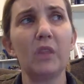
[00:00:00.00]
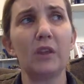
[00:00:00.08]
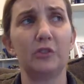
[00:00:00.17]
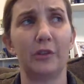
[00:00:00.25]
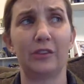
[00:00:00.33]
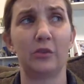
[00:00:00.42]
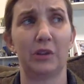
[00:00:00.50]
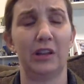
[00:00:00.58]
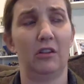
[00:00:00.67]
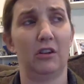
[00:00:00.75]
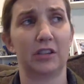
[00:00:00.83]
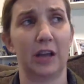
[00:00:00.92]
So that's a really
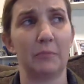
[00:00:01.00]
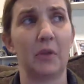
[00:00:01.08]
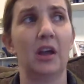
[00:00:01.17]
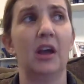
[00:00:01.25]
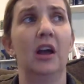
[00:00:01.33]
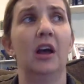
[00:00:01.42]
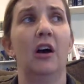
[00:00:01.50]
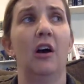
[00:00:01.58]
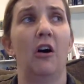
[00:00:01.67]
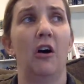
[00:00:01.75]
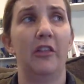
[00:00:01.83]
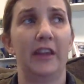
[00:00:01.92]
long time.
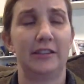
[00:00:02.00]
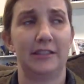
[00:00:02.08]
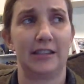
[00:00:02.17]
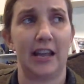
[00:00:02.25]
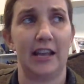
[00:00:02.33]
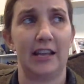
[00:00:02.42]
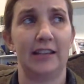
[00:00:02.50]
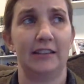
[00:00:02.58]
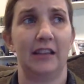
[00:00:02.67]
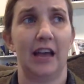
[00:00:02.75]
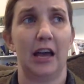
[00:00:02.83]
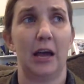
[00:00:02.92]
All that to say is
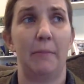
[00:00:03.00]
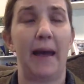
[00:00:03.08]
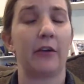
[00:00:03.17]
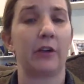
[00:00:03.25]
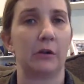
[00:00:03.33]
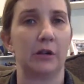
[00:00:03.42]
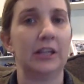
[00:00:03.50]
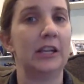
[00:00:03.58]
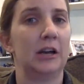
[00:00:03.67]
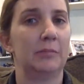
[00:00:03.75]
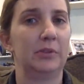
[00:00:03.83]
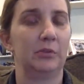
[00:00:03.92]
that a background
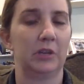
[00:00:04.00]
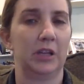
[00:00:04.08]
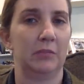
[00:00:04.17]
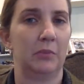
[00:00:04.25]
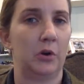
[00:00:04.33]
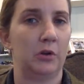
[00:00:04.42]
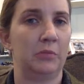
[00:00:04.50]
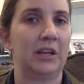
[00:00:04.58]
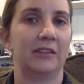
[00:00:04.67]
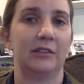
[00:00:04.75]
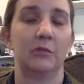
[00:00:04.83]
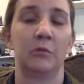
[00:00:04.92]
cleanup is really important
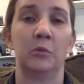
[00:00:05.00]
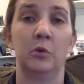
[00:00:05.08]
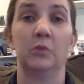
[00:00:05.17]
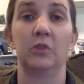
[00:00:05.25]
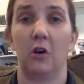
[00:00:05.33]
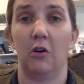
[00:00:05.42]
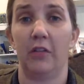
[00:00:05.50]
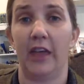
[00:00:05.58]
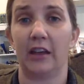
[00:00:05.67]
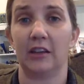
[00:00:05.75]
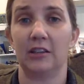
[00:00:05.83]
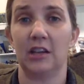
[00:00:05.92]
because it removes all
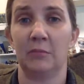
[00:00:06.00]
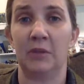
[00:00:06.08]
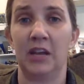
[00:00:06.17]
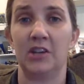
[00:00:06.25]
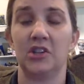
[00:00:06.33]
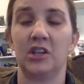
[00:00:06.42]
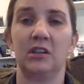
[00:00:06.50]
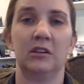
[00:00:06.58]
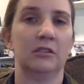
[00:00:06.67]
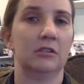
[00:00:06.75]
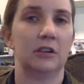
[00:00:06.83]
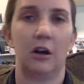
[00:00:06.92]
that
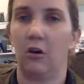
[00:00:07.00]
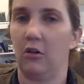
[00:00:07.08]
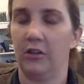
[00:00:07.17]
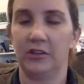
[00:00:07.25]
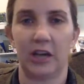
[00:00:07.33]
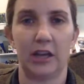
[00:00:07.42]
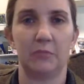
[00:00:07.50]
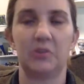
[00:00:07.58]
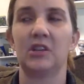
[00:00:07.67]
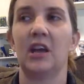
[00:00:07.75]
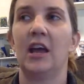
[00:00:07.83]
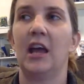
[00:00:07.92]
contamination, all the
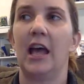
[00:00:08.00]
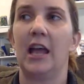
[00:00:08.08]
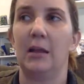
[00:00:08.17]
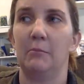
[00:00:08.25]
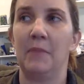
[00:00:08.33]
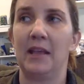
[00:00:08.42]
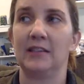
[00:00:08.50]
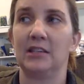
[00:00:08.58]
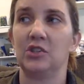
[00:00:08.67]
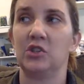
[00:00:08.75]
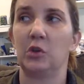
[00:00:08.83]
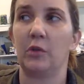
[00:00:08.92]
types, and it makes
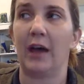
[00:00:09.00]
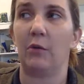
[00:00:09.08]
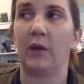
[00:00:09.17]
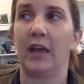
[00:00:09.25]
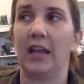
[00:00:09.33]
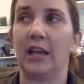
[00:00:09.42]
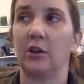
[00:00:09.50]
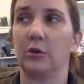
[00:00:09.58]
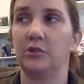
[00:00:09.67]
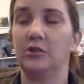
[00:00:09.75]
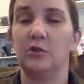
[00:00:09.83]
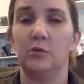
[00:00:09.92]
it so that way it
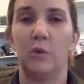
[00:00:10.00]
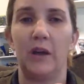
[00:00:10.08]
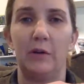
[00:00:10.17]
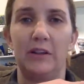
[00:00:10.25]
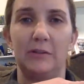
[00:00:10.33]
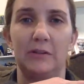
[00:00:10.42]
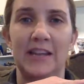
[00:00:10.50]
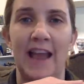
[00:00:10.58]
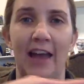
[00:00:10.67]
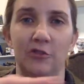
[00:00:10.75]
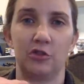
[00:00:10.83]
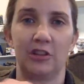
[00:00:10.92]
goes to what is
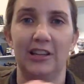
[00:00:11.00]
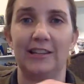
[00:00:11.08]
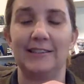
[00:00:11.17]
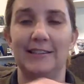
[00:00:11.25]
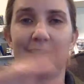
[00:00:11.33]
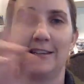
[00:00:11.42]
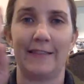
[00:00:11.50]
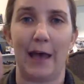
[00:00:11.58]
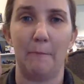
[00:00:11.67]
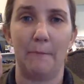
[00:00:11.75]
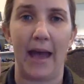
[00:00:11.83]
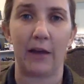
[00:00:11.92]
naturally existing, that
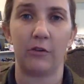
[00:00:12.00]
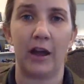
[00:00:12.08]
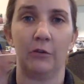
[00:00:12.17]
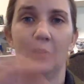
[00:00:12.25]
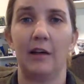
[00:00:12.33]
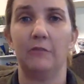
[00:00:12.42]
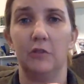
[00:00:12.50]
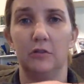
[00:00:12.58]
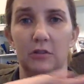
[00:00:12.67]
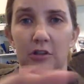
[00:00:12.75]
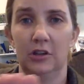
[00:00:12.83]
background level.